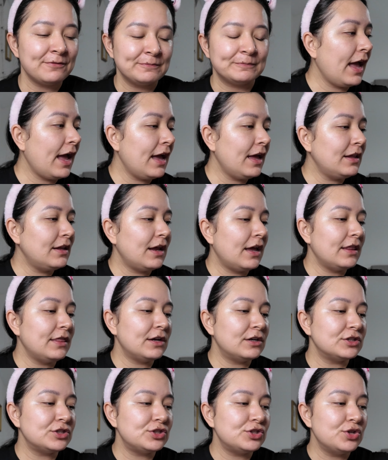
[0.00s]
And
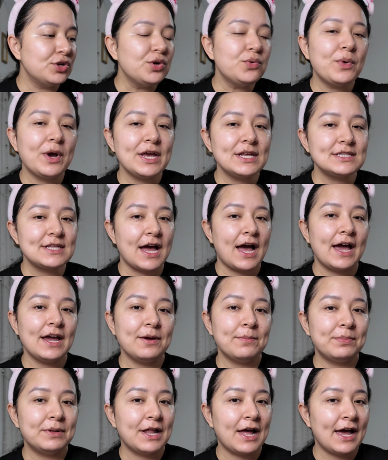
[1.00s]
there's two ways I
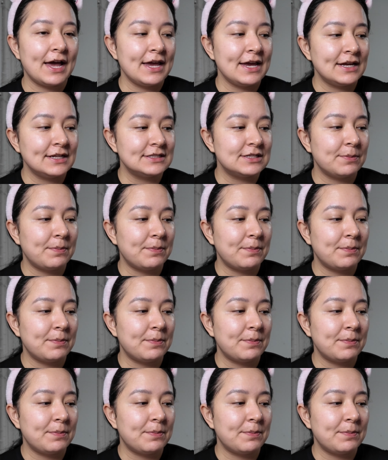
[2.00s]
apply it